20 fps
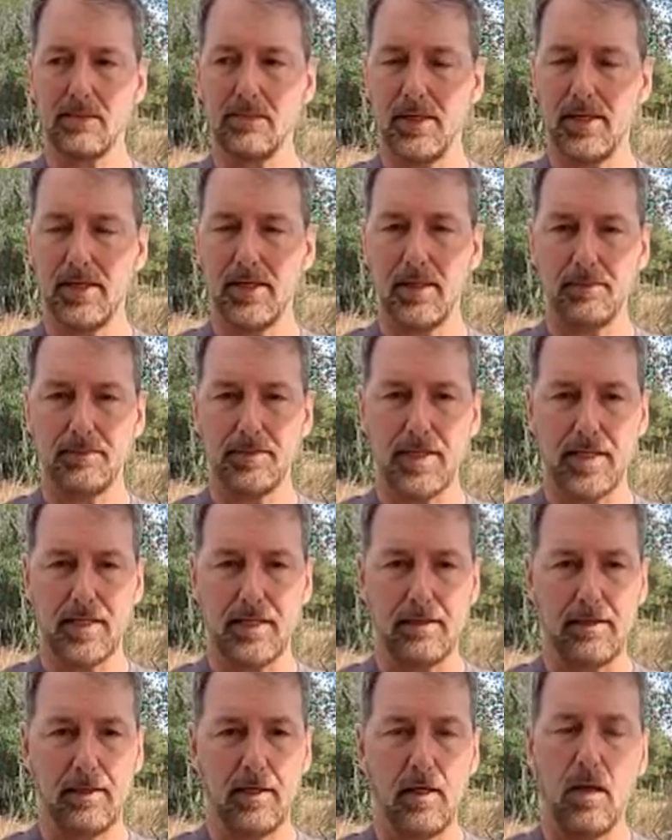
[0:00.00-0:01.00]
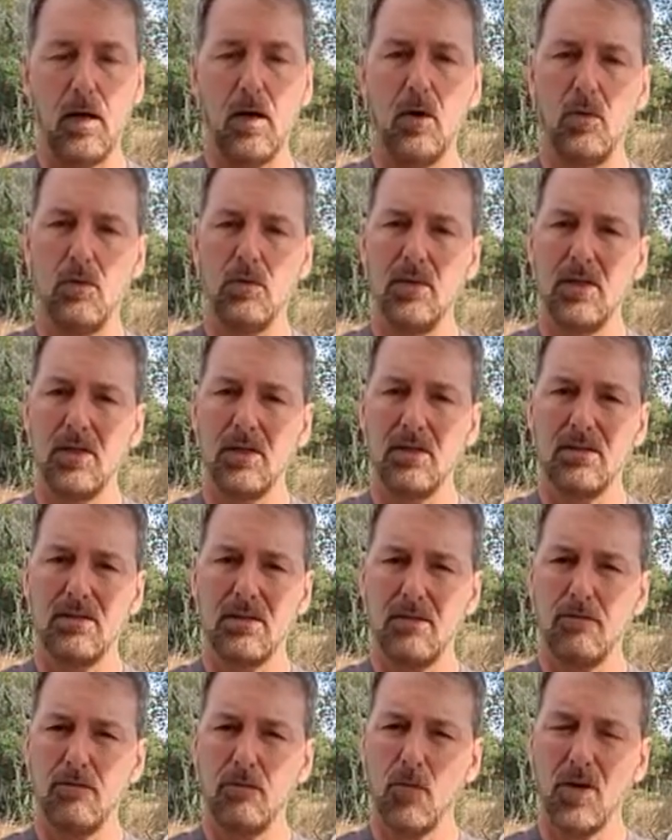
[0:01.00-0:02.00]
my update. Oh,
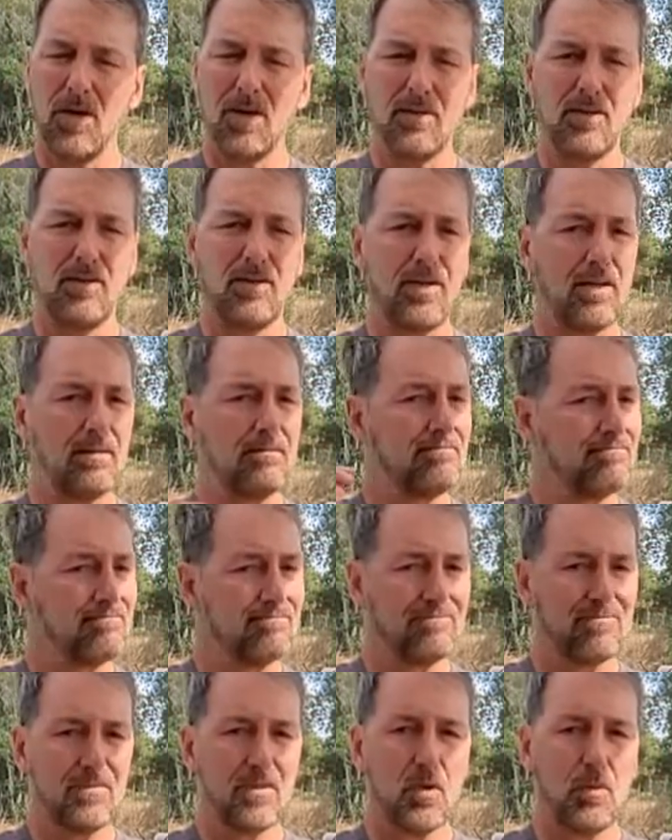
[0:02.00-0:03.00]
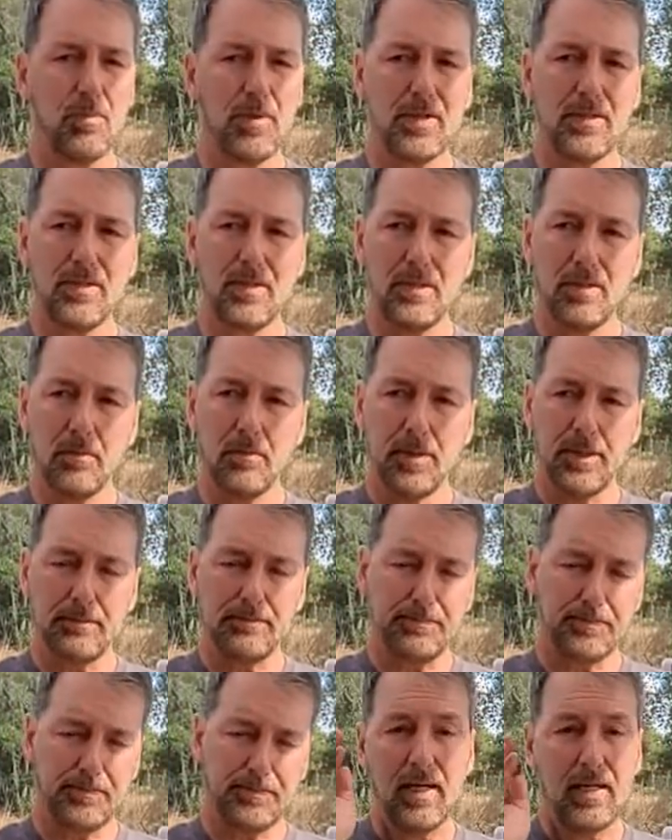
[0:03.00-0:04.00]
one other thing, no big deal, but
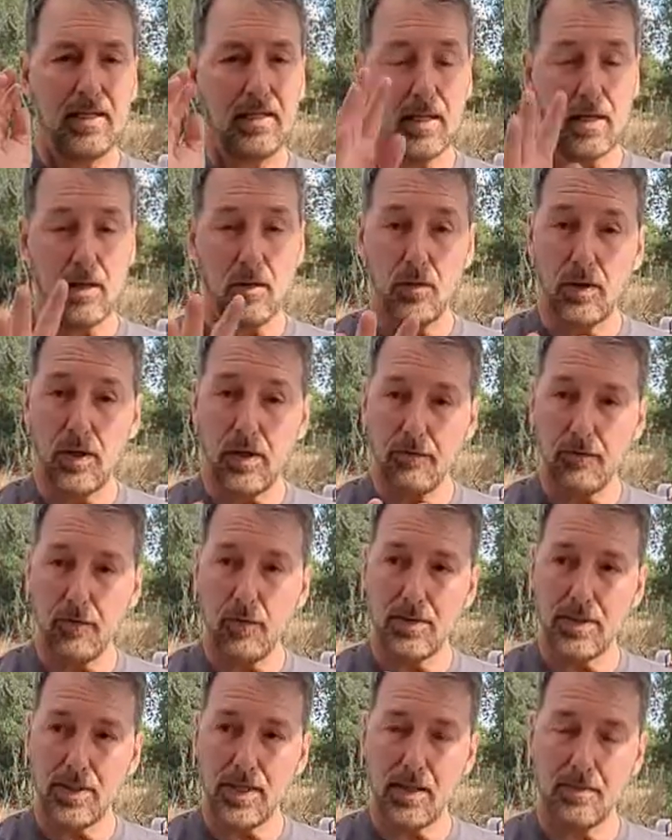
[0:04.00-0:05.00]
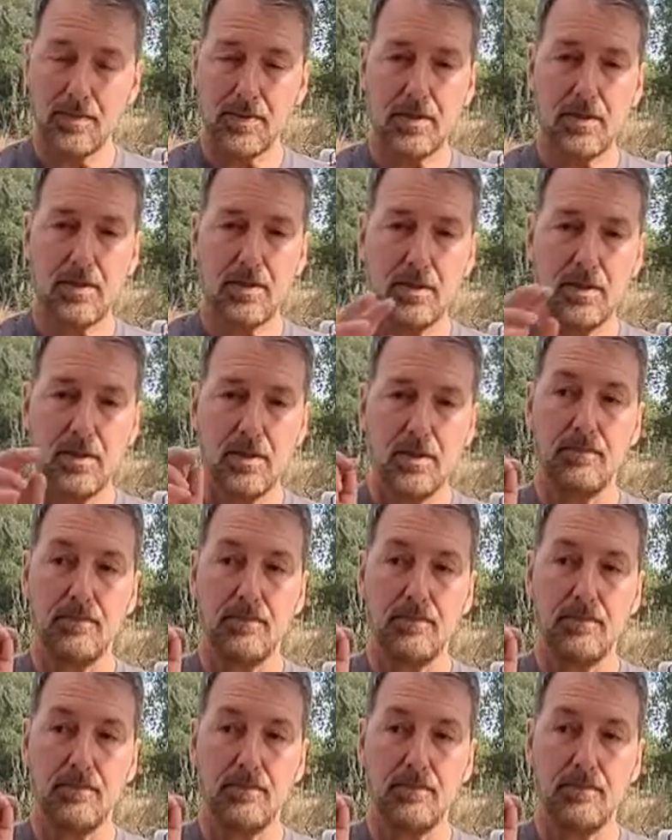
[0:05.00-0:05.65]
yeah, I only have four taps here.